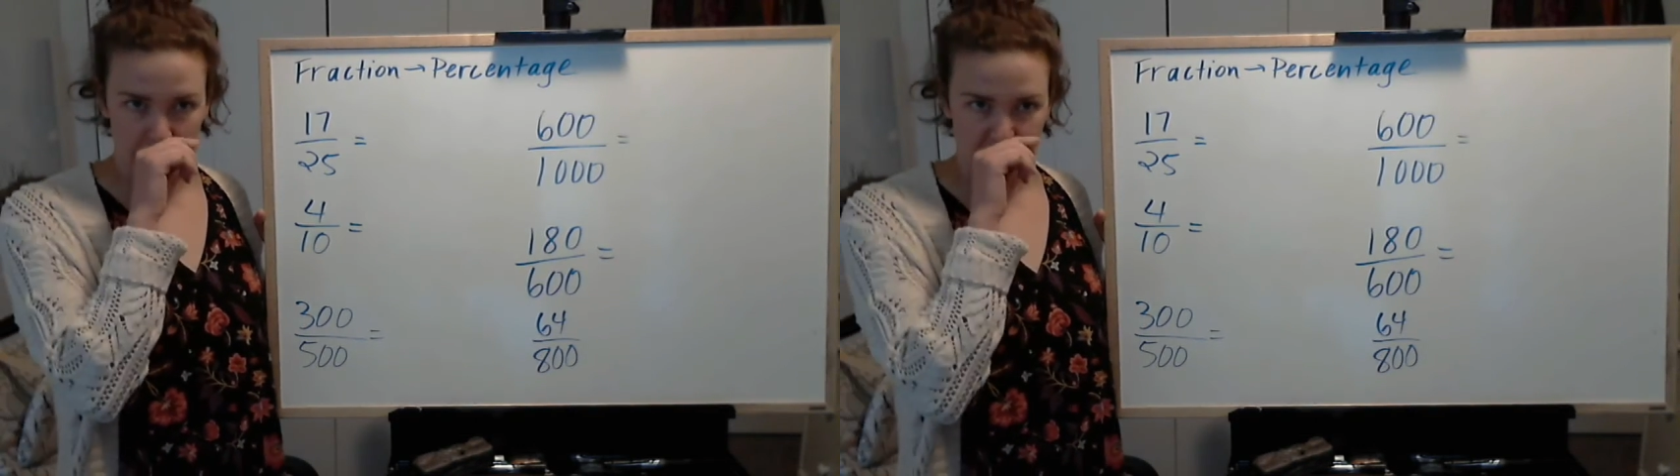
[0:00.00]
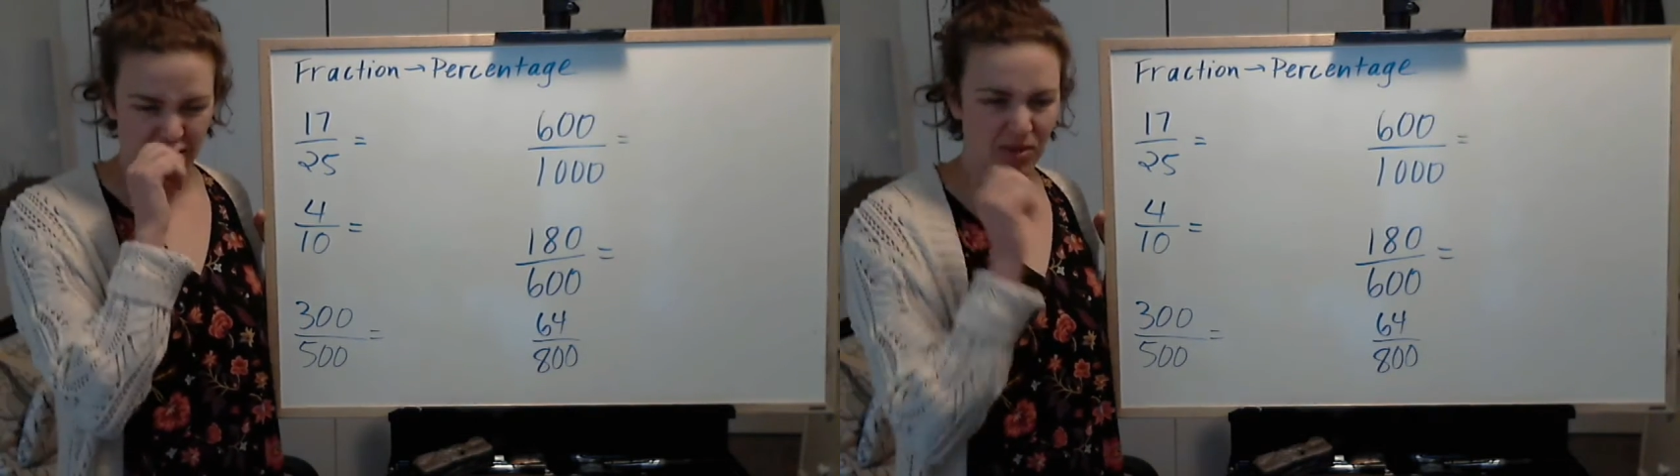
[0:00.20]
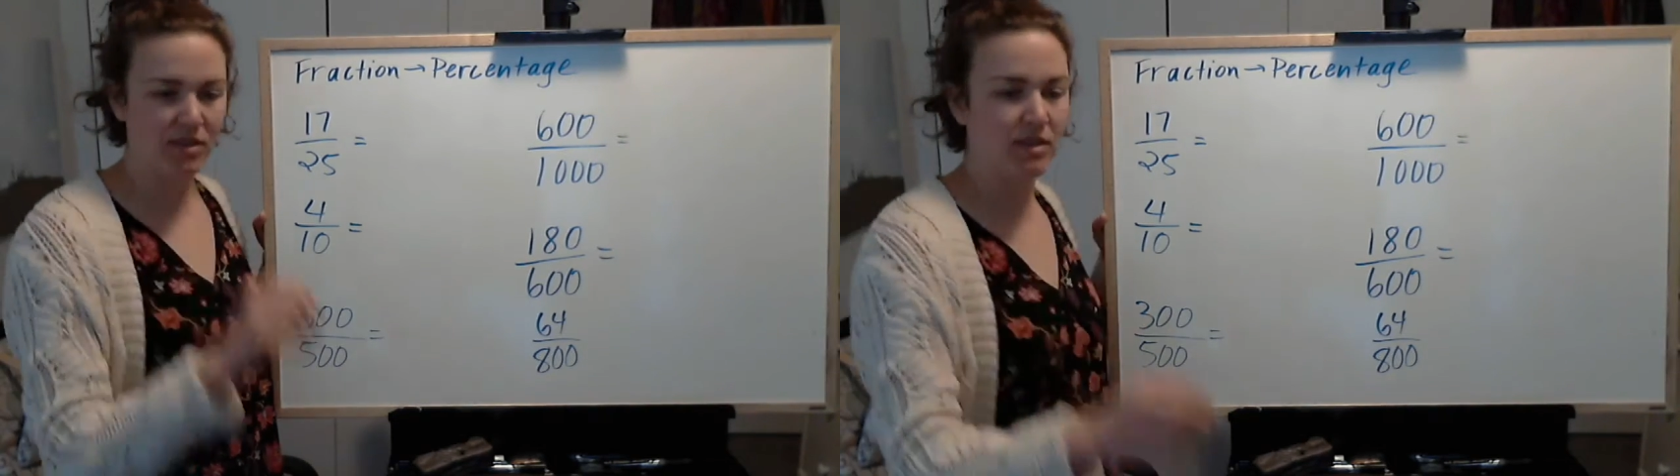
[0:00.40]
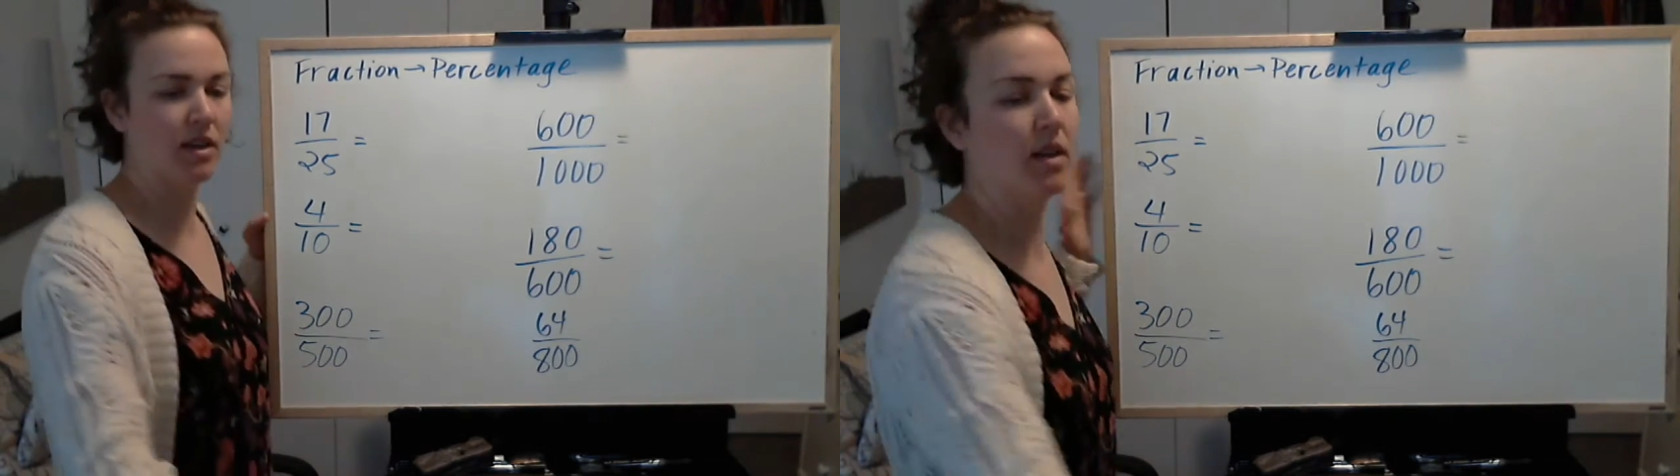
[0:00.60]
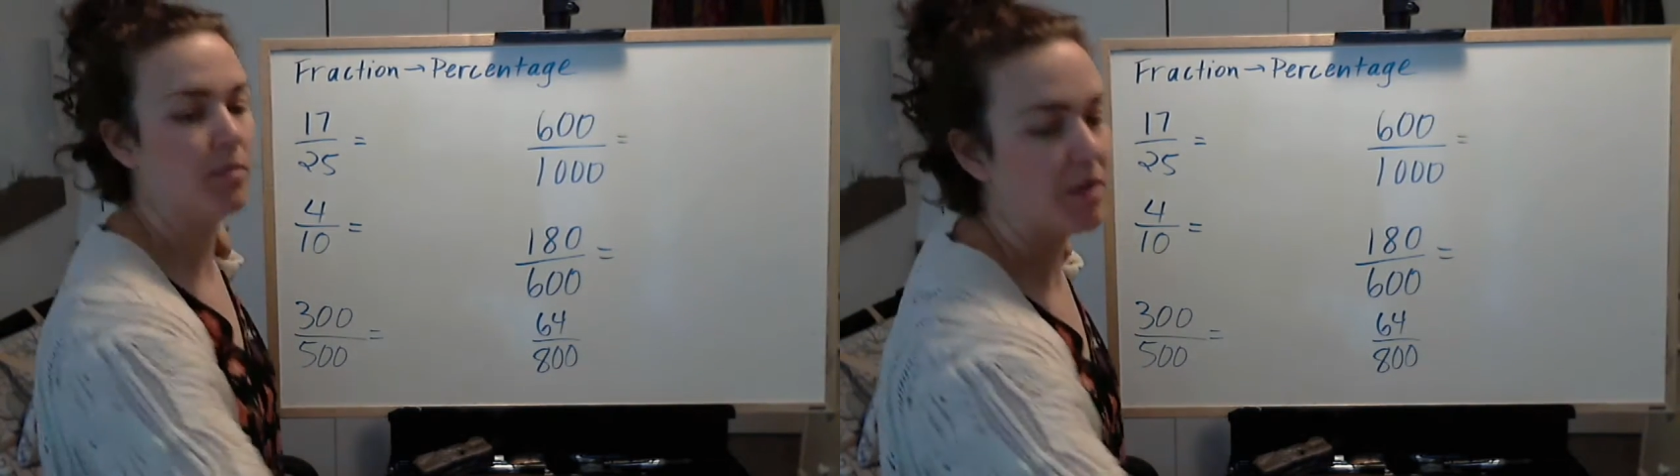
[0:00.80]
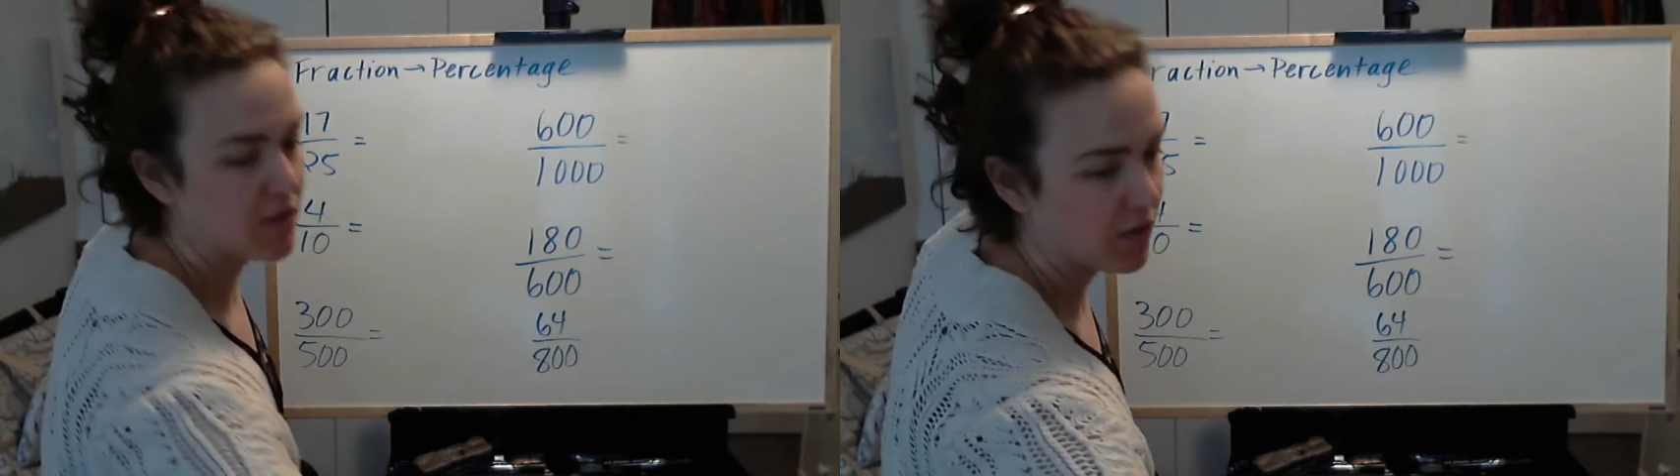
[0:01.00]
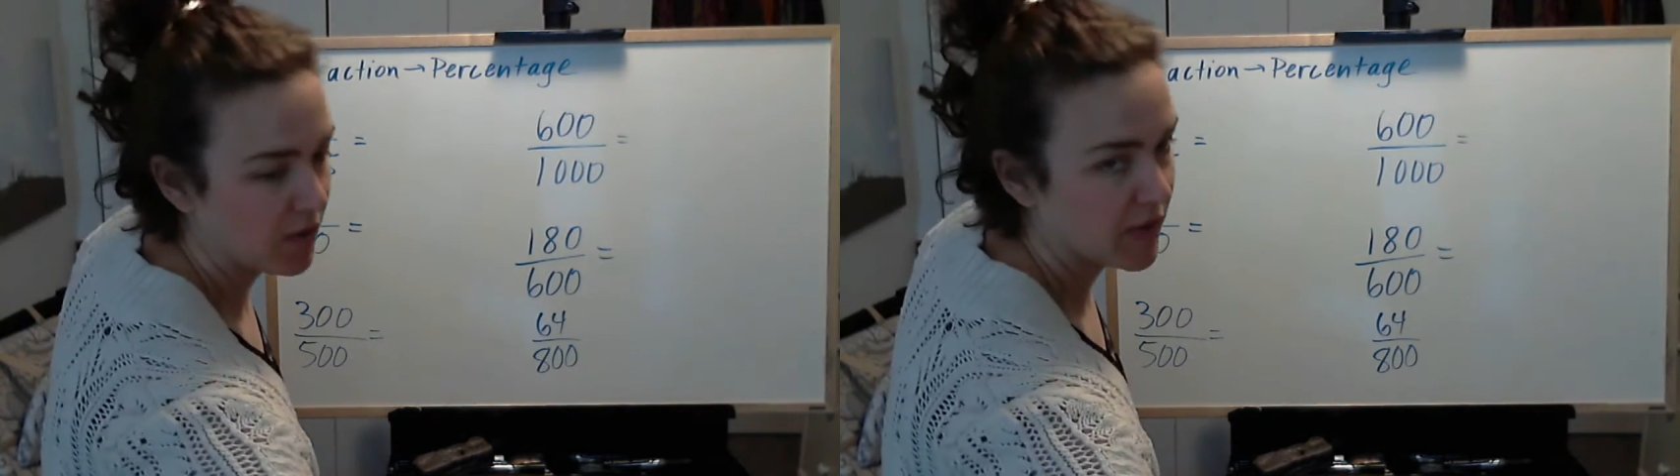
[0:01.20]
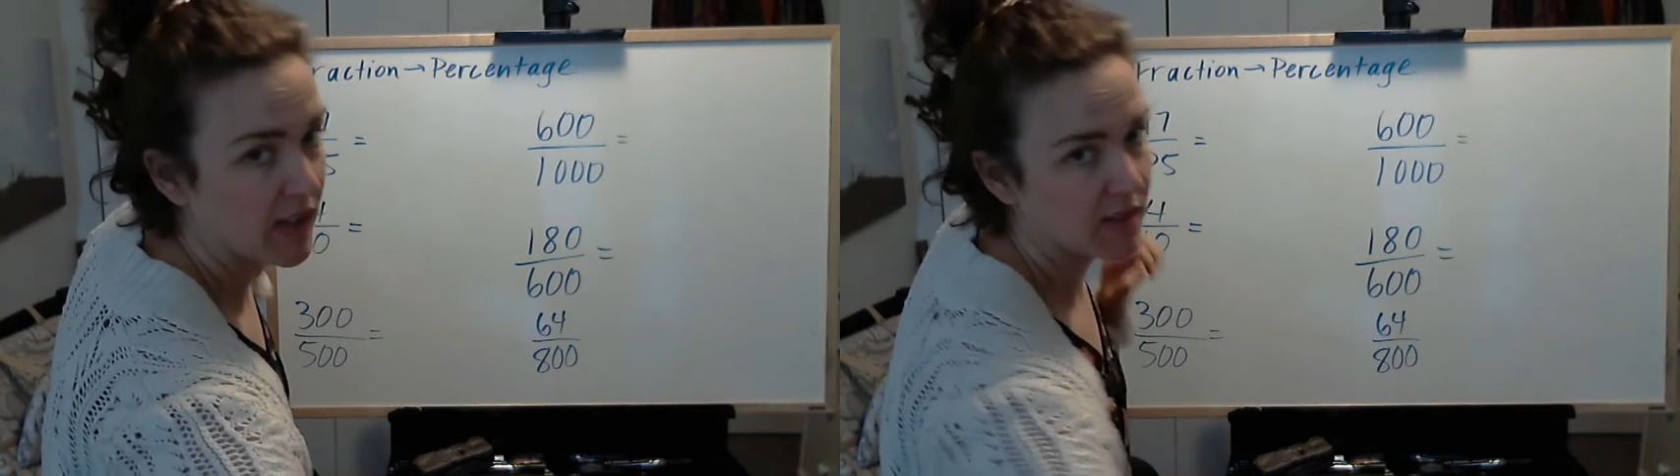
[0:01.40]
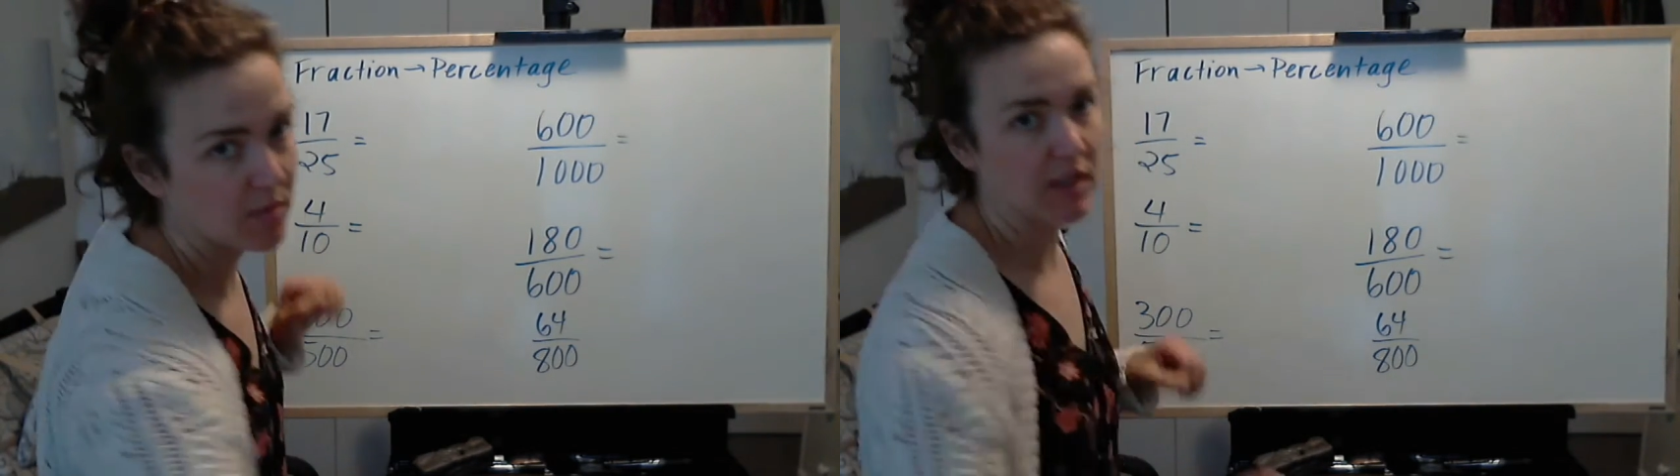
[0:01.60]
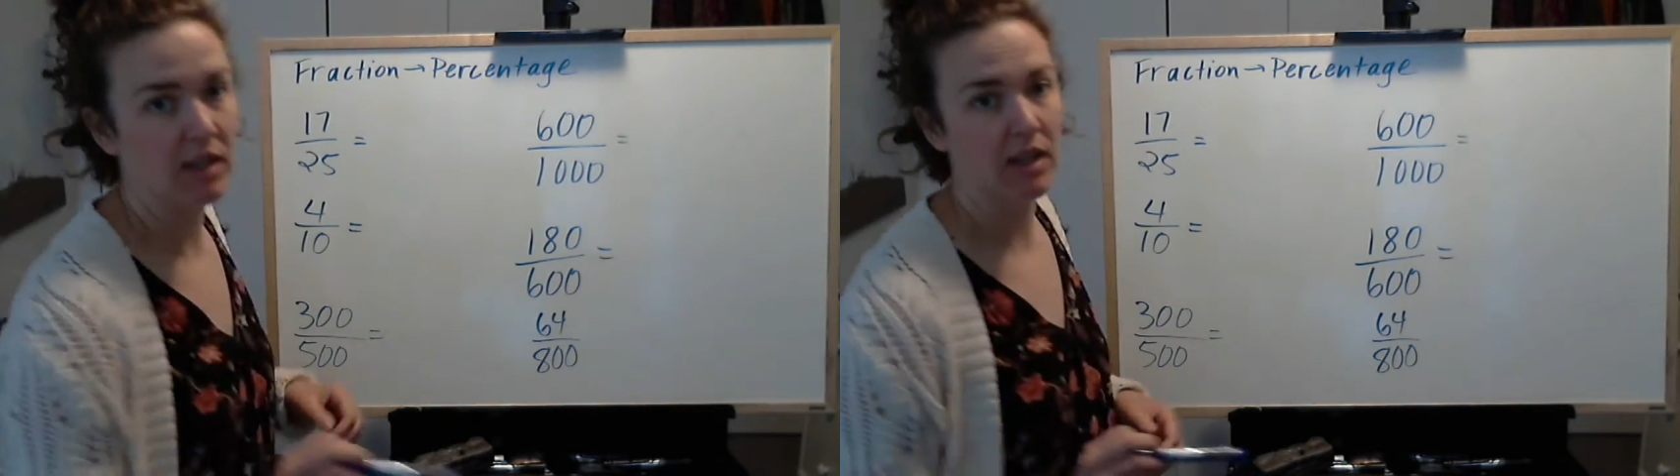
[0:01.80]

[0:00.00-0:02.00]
So there's a bit of flexibility